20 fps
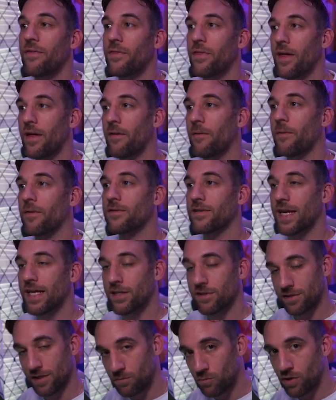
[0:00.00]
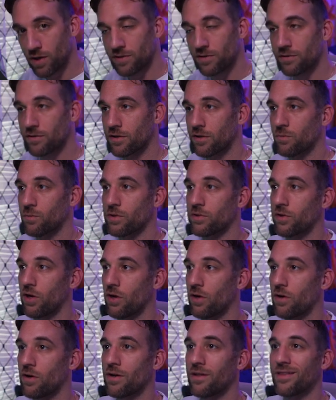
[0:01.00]
Then this agent summarizer is going to
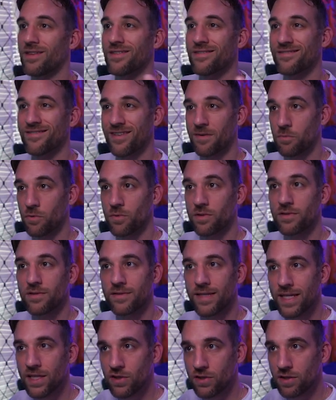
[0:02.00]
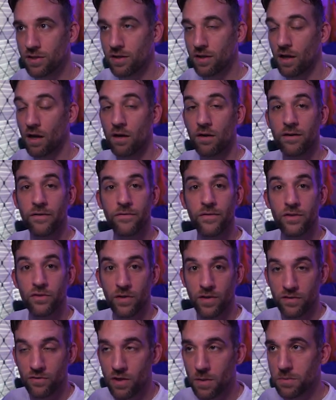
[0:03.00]
return the summarization of the
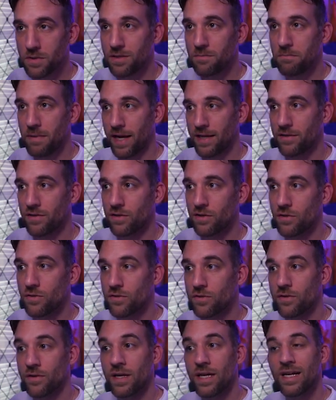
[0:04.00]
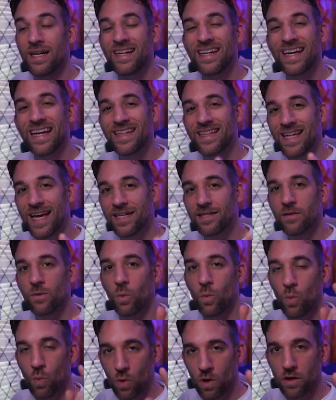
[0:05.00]
transcription back to the user. And that's
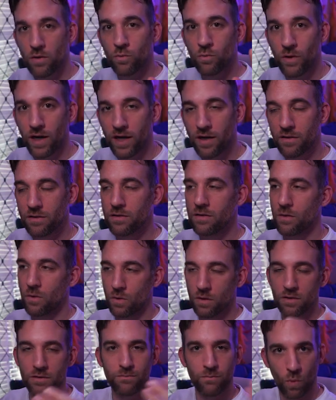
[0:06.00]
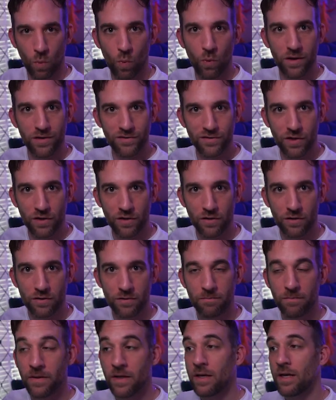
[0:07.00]
one round or one turn.